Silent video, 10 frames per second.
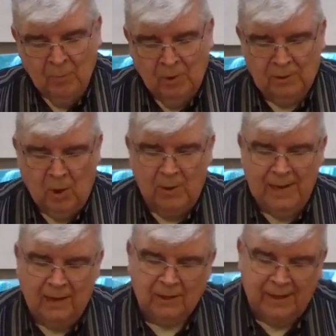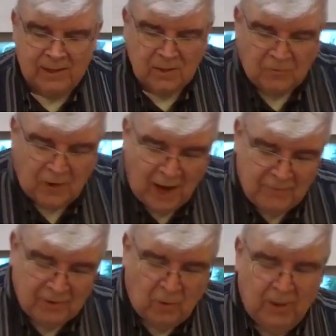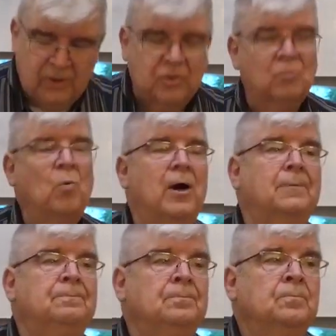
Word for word: Well, going now to lesson five and question one.